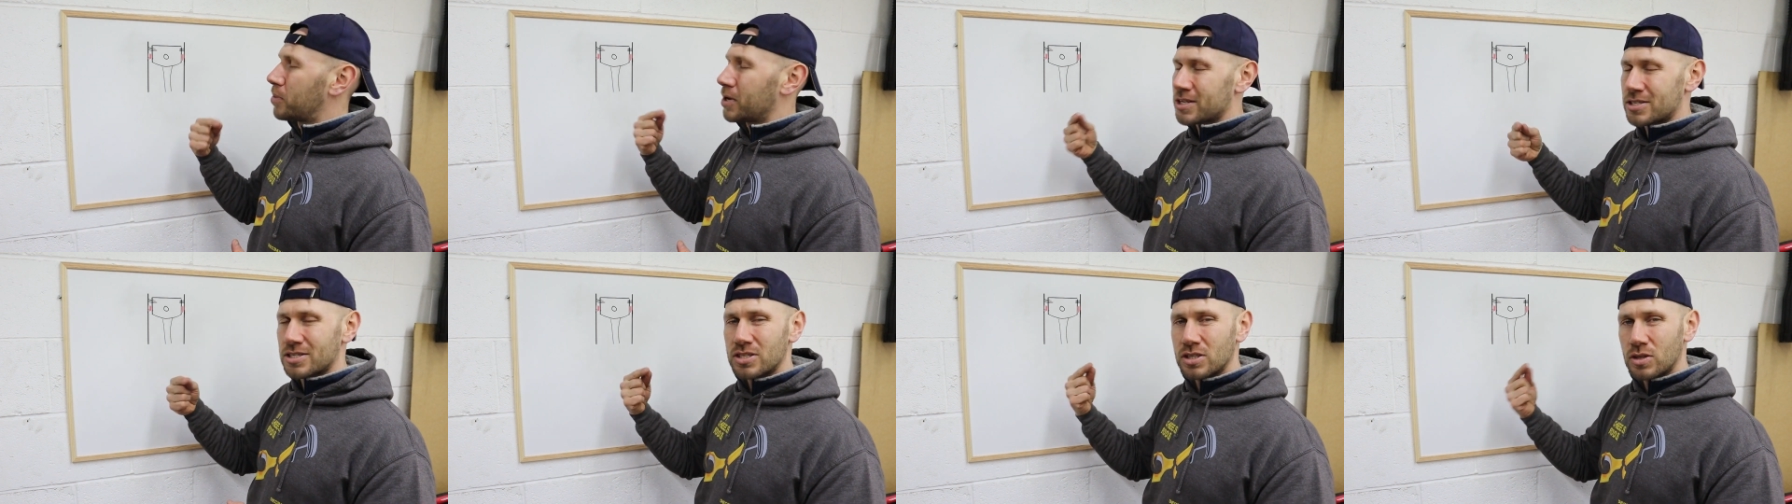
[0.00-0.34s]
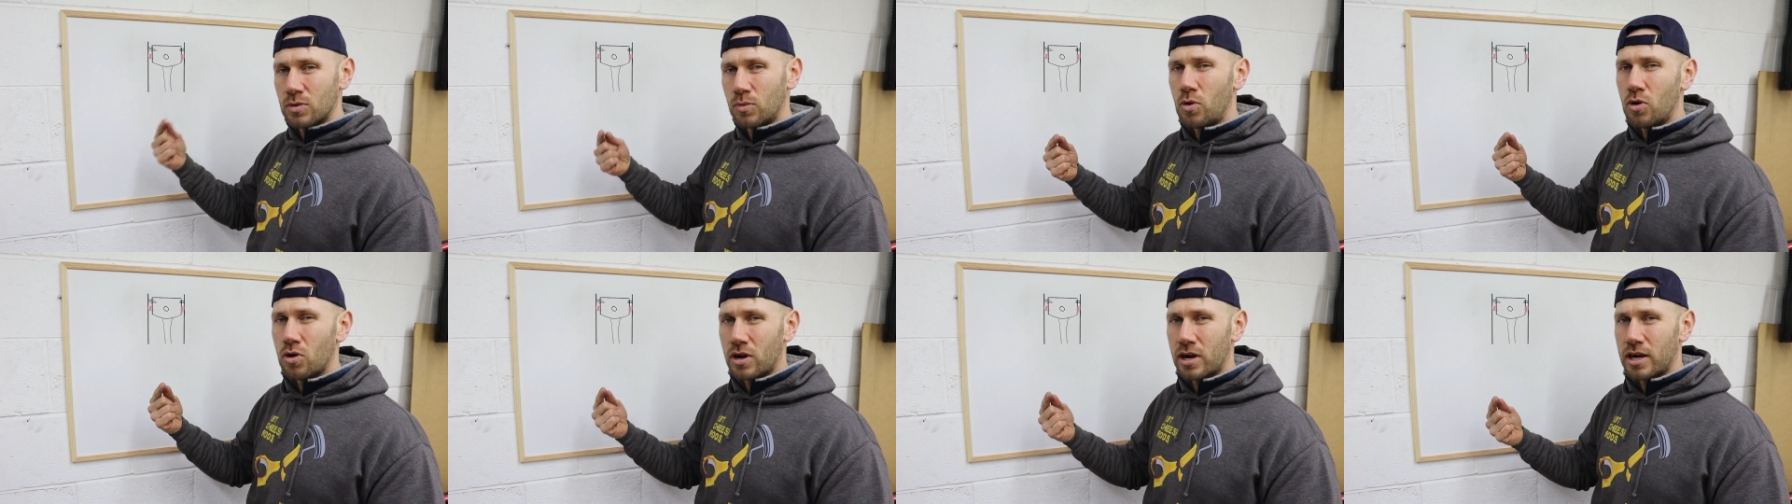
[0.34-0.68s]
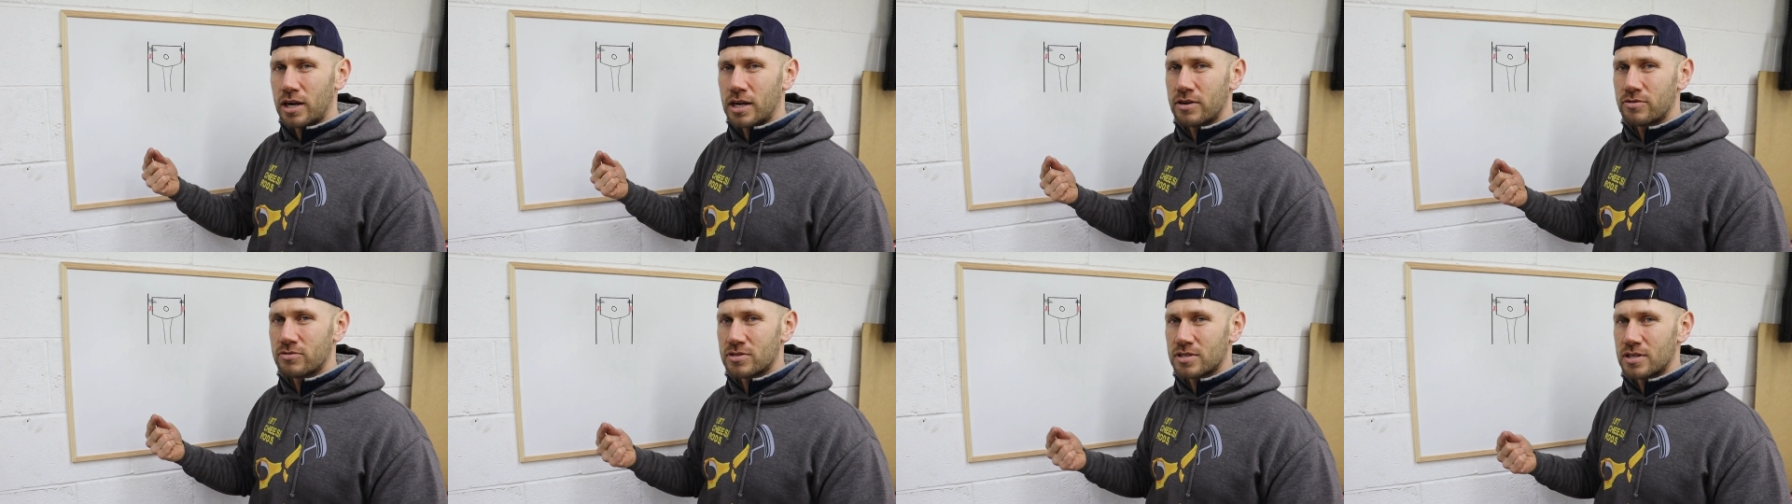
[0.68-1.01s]
piston to wall
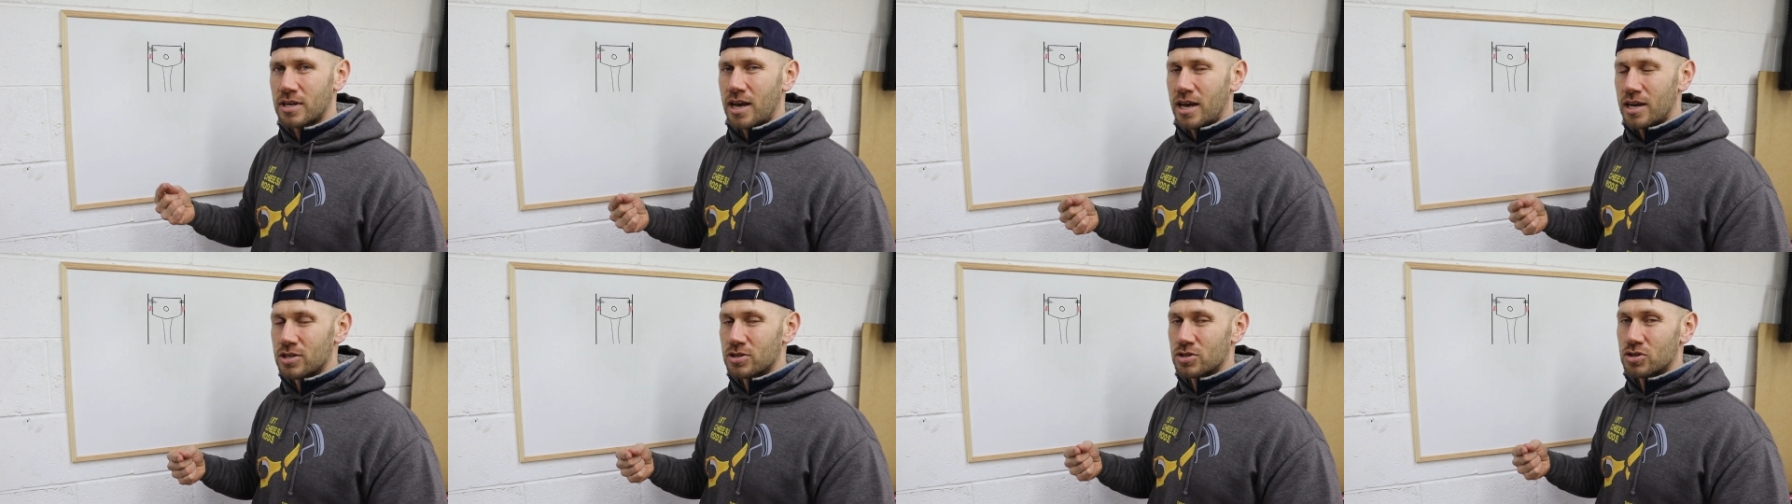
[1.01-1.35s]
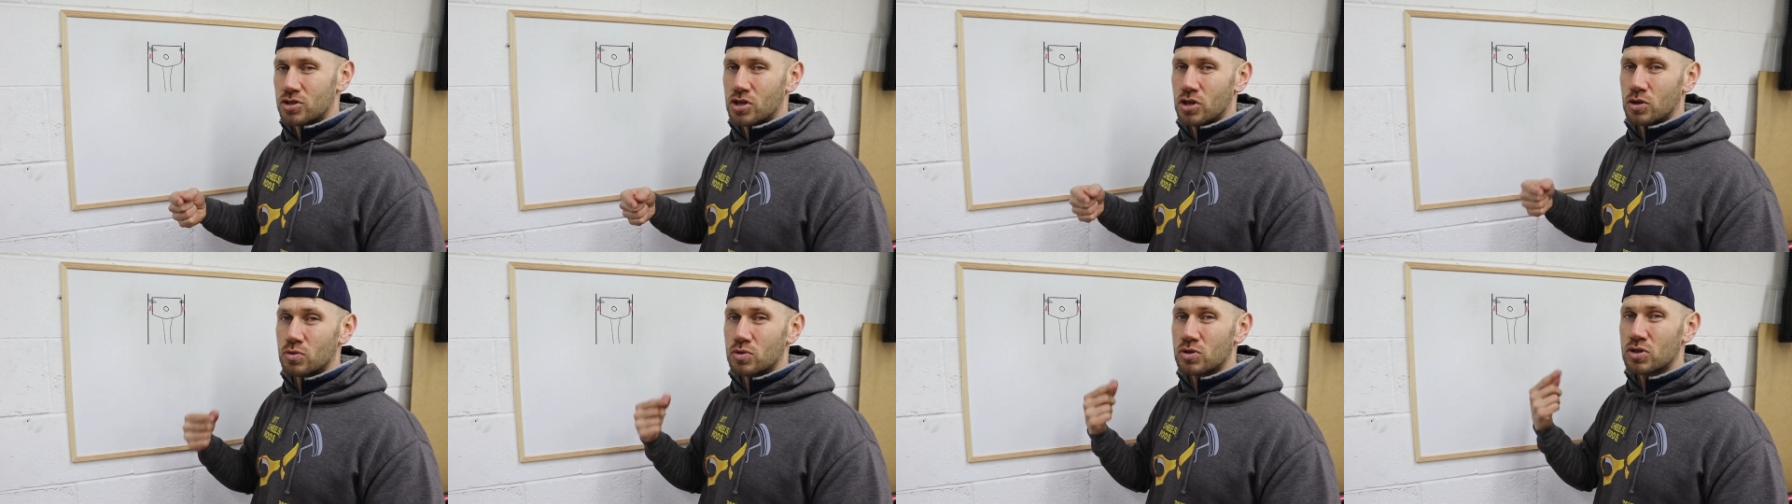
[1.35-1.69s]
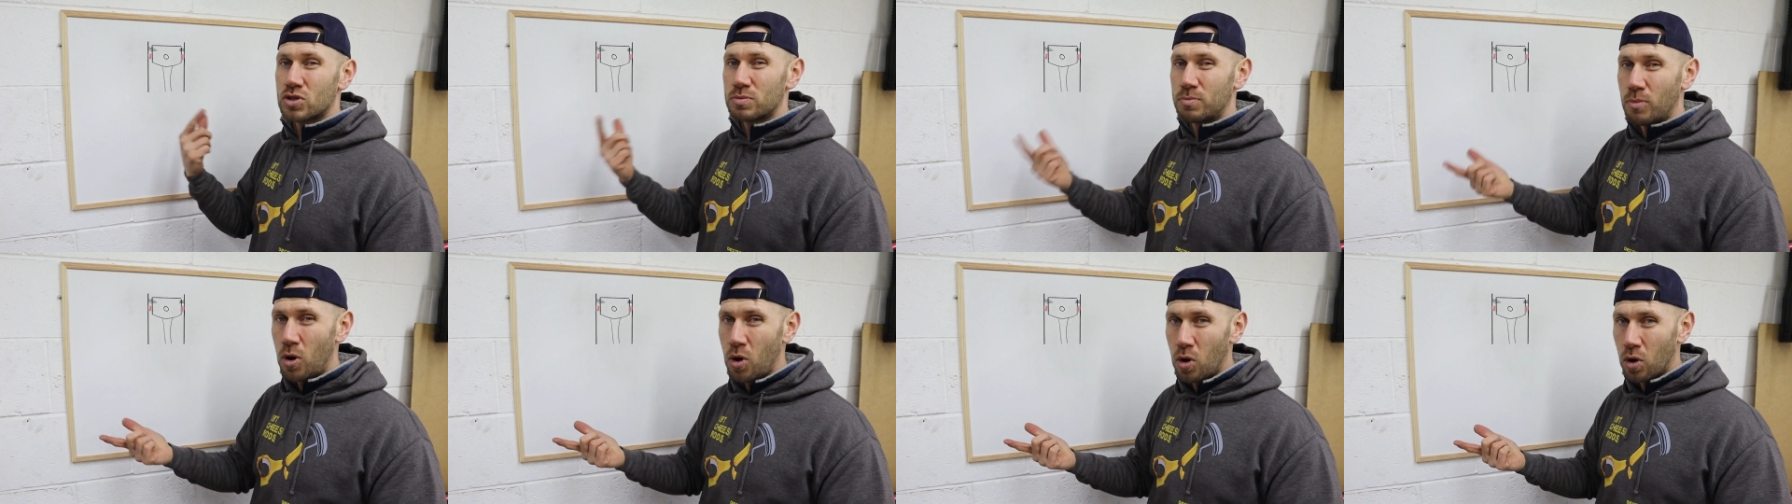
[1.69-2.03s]
clearance is too
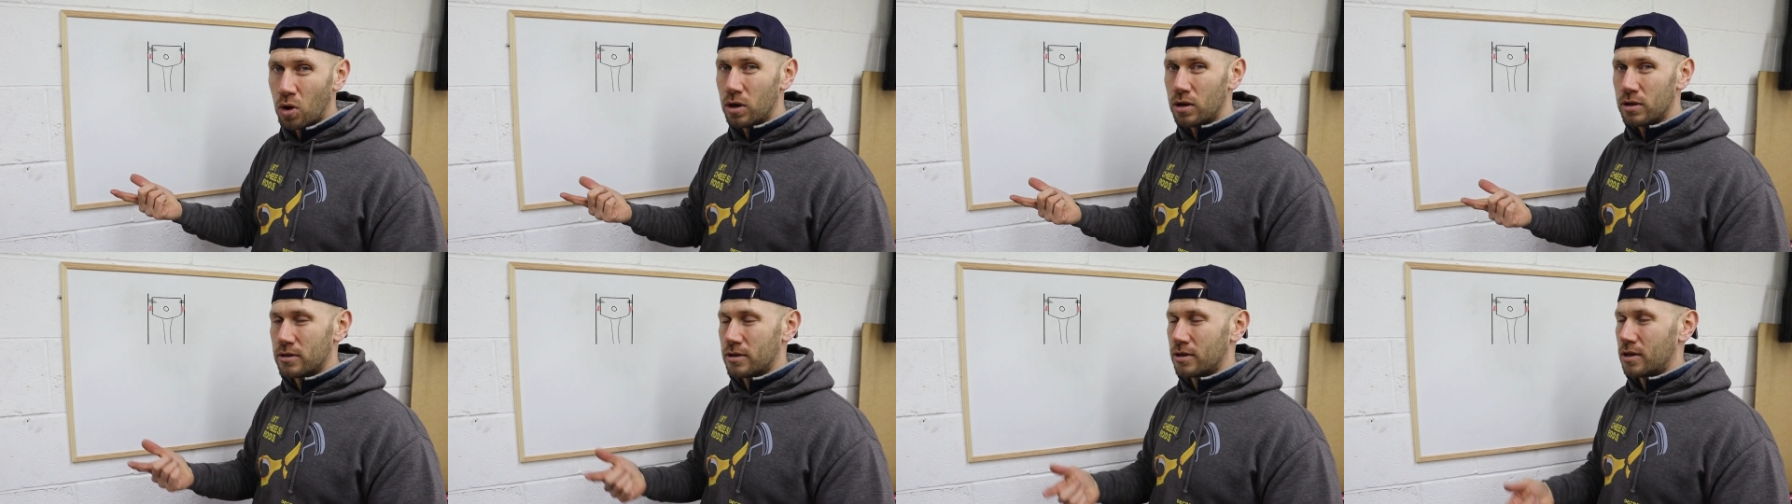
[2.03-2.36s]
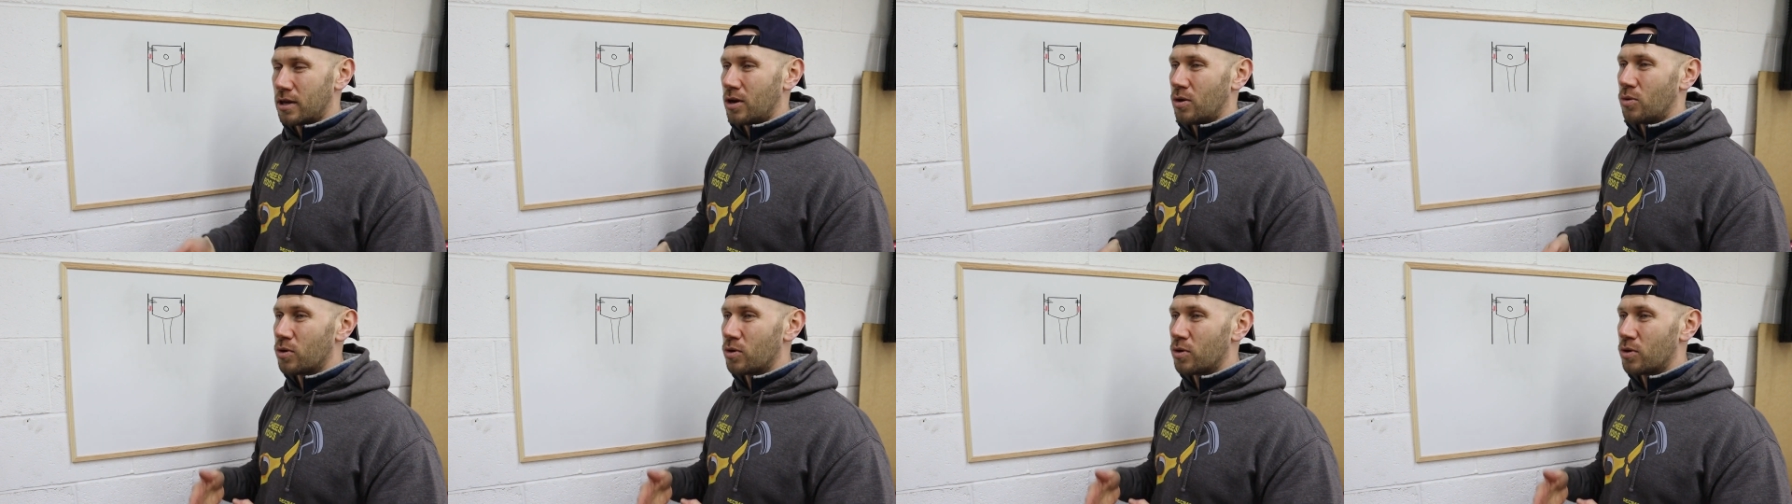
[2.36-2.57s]
small,